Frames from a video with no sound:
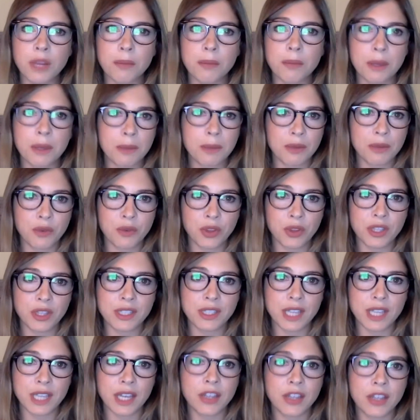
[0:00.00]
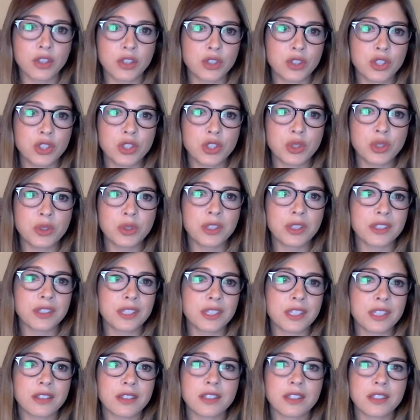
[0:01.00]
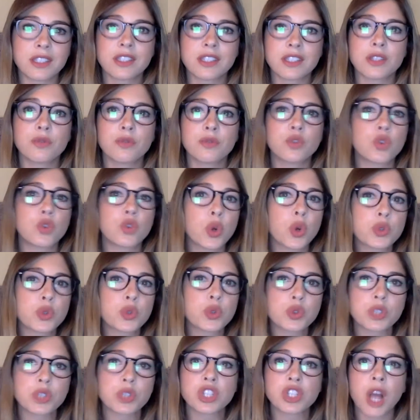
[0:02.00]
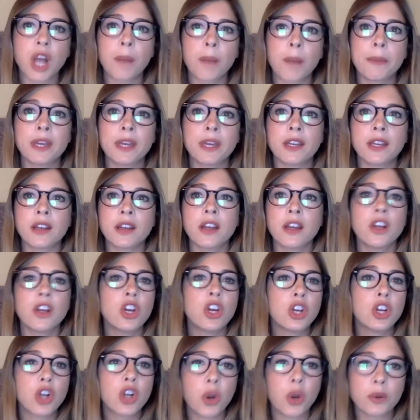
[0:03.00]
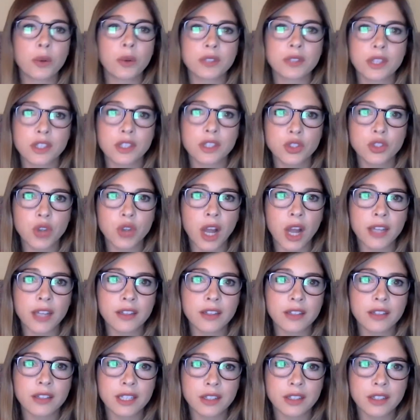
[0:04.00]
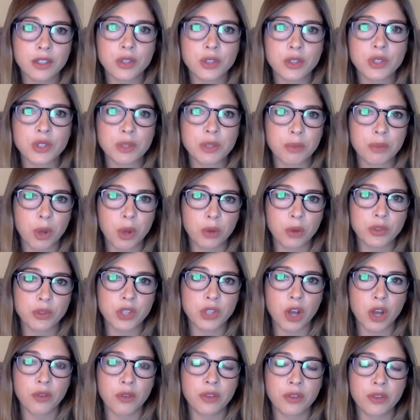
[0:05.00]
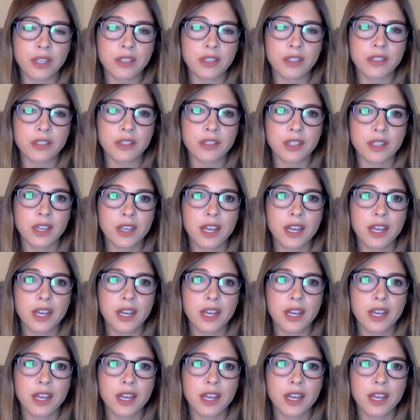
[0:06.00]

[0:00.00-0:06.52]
Maybe for the day, your to-do list consists of grocery shopping, going to the dry cleaners and post office.